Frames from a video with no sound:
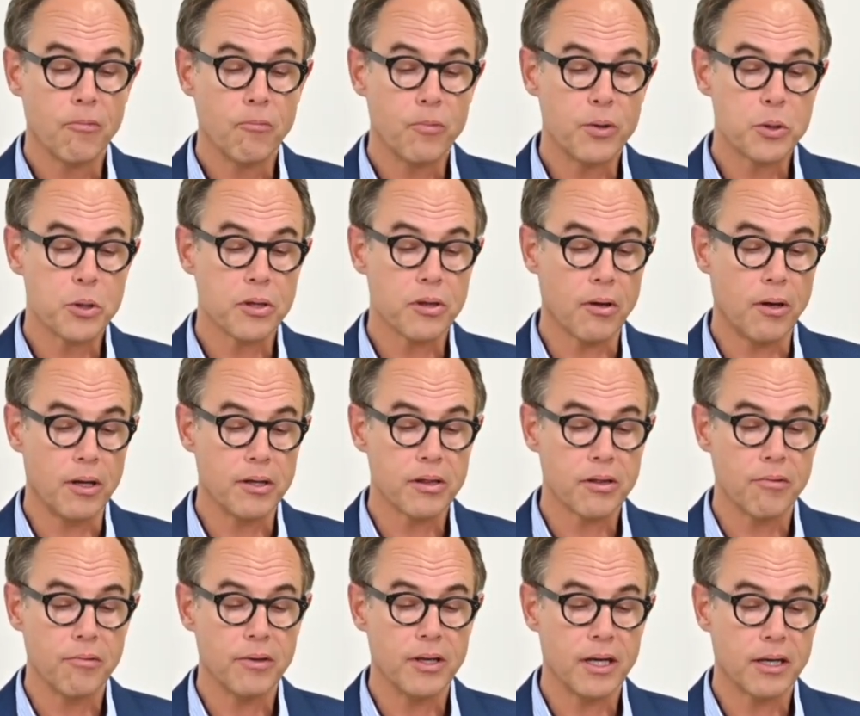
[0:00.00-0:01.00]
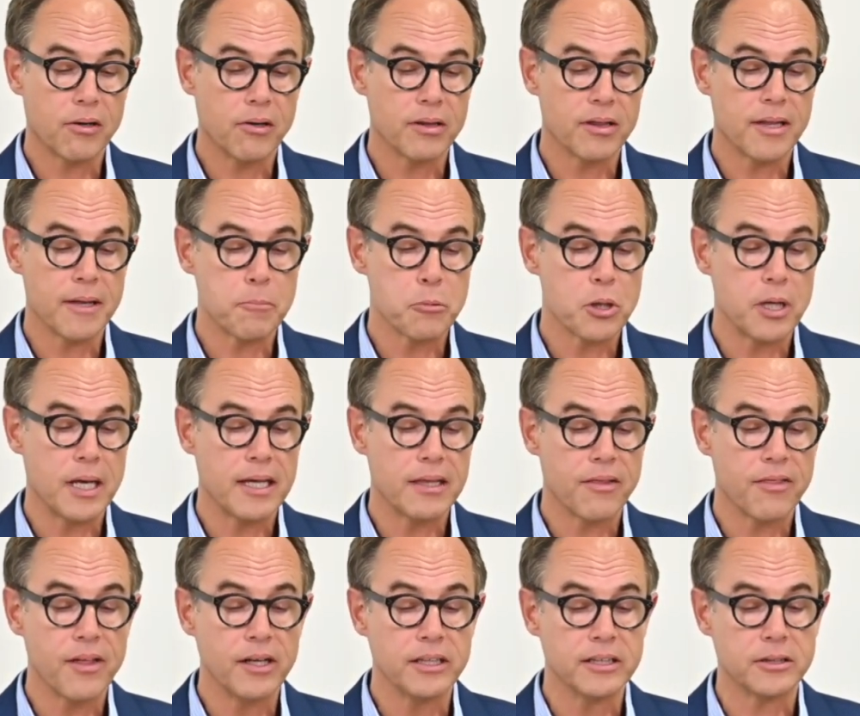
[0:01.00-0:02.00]
which is also conceptualized
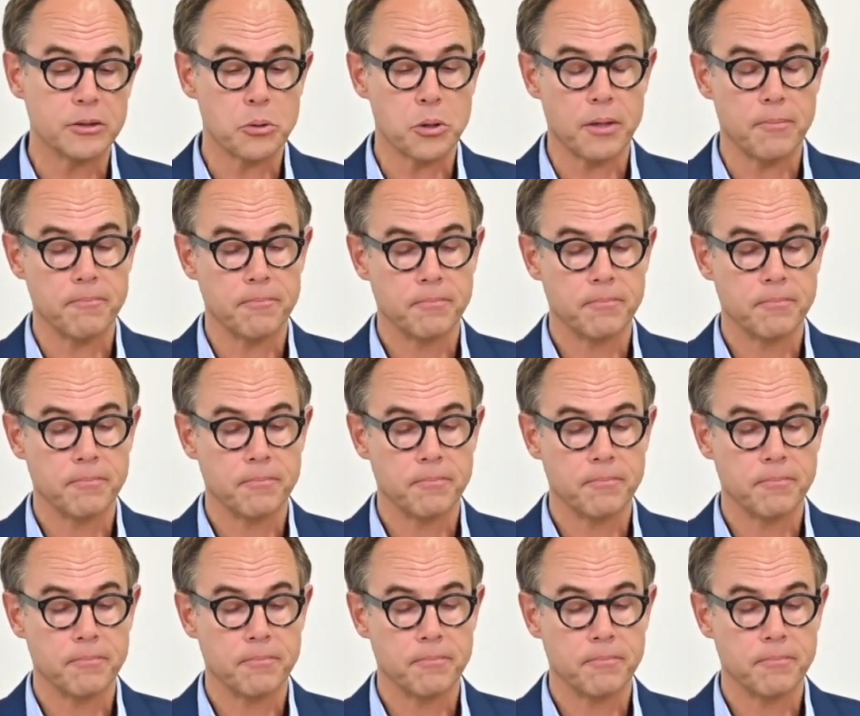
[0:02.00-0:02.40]
in the literature.